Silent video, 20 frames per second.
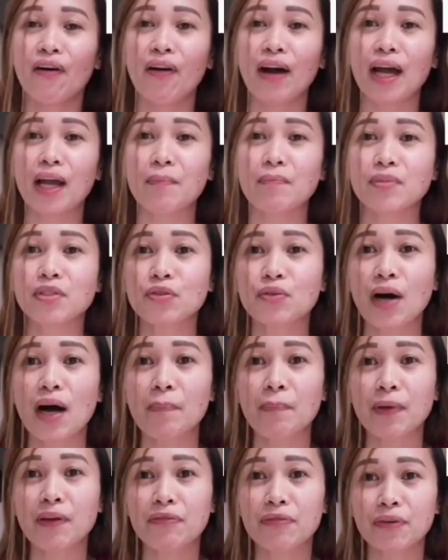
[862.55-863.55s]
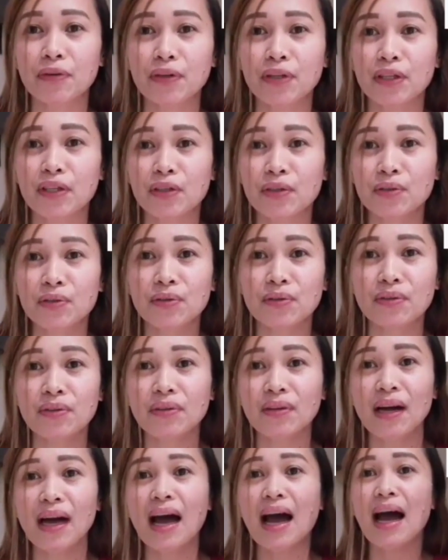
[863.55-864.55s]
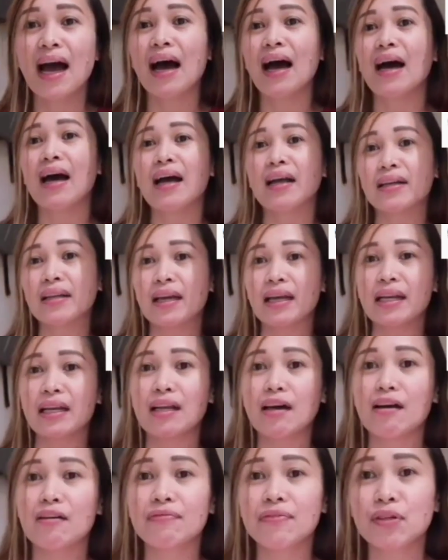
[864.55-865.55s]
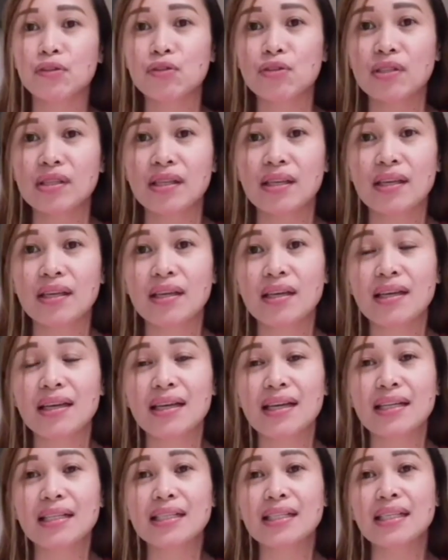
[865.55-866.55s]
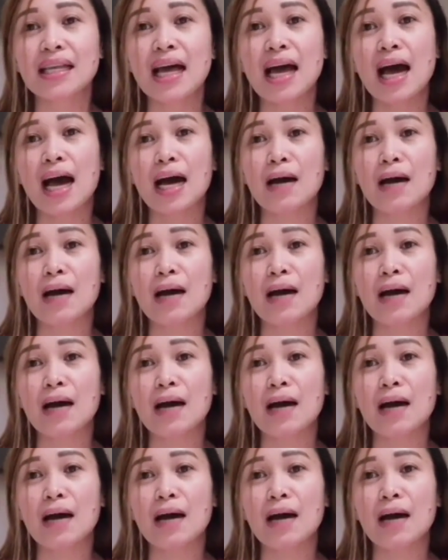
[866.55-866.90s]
I'm so happy for you and I love you sis.